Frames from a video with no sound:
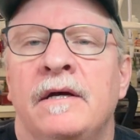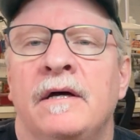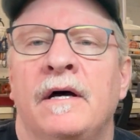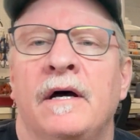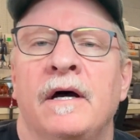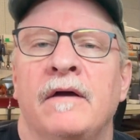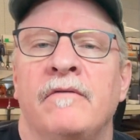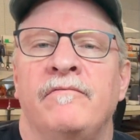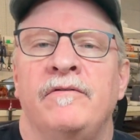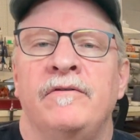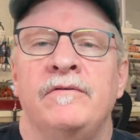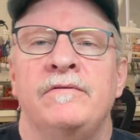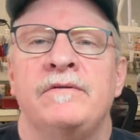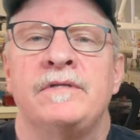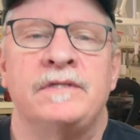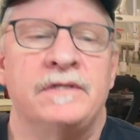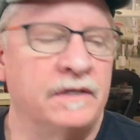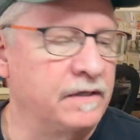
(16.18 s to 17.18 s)
I've
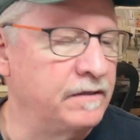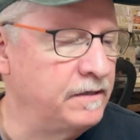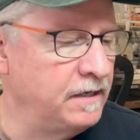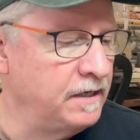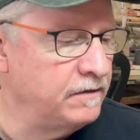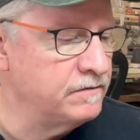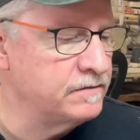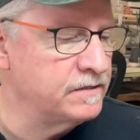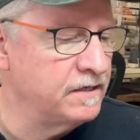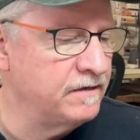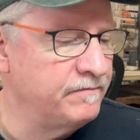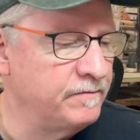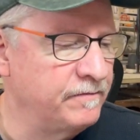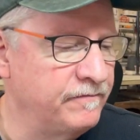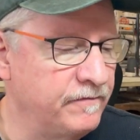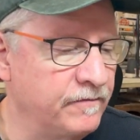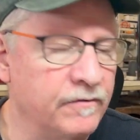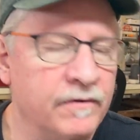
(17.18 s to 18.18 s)
used the other stuff
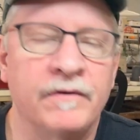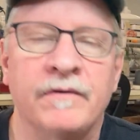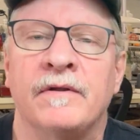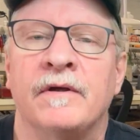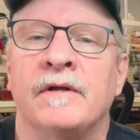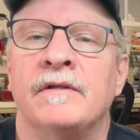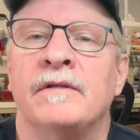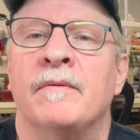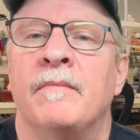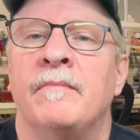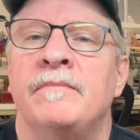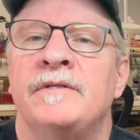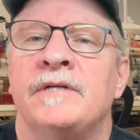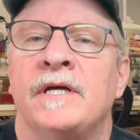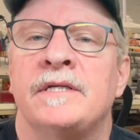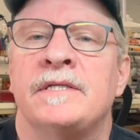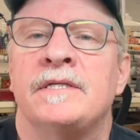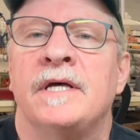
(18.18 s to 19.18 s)
before, the
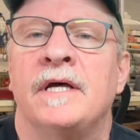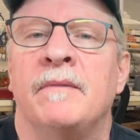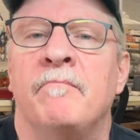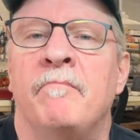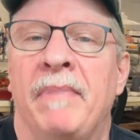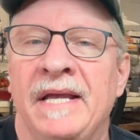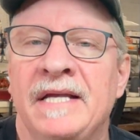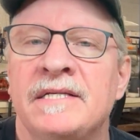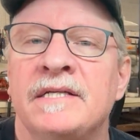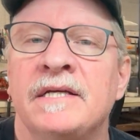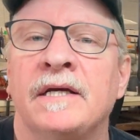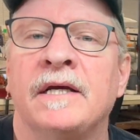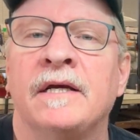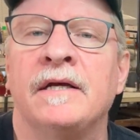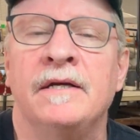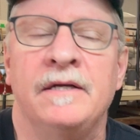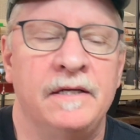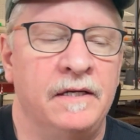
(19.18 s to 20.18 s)
Jett Set Basic,
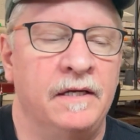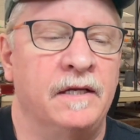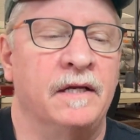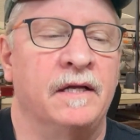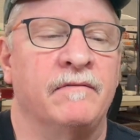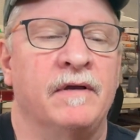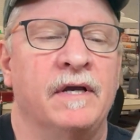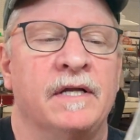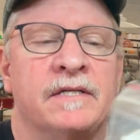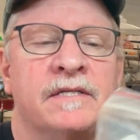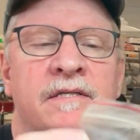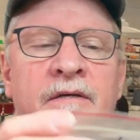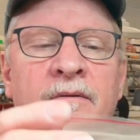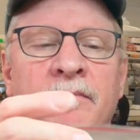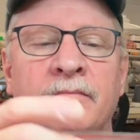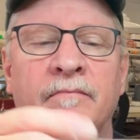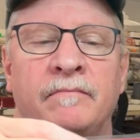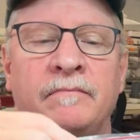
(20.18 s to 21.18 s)
and I've got
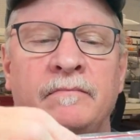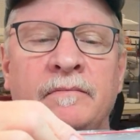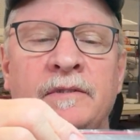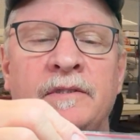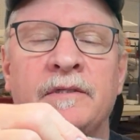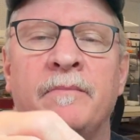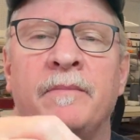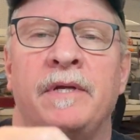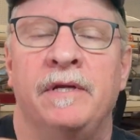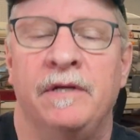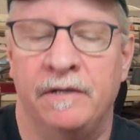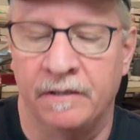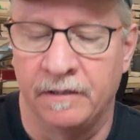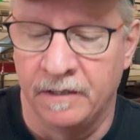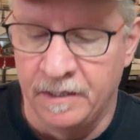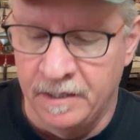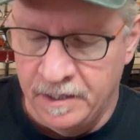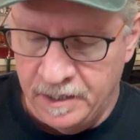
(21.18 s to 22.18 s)
some here.
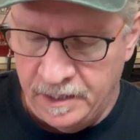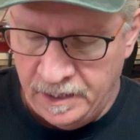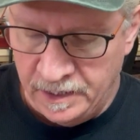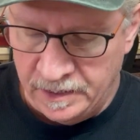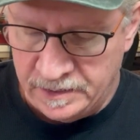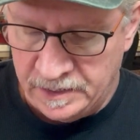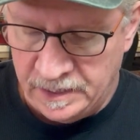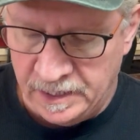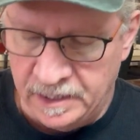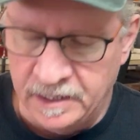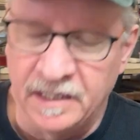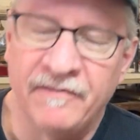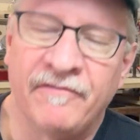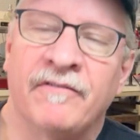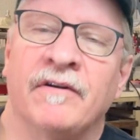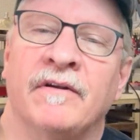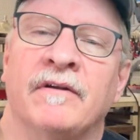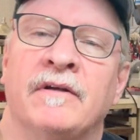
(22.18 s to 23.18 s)
It's got a
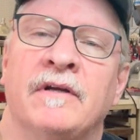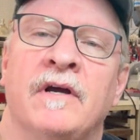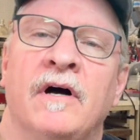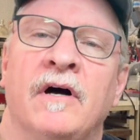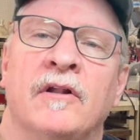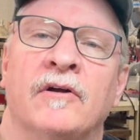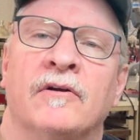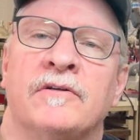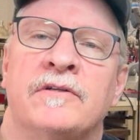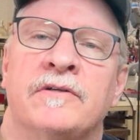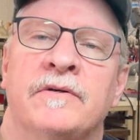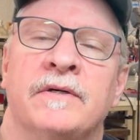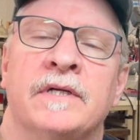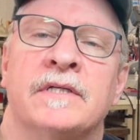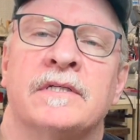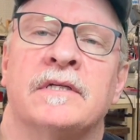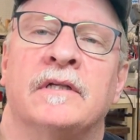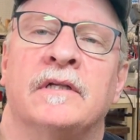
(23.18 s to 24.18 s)
different color to it.
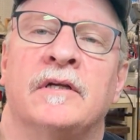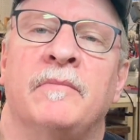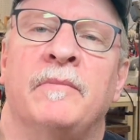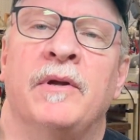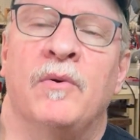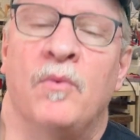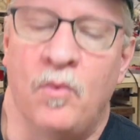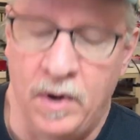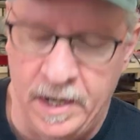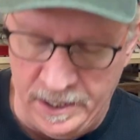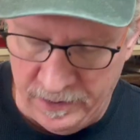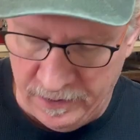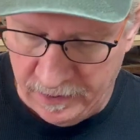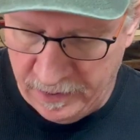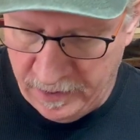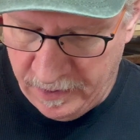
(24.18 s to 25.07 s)
It's a little bit whiter.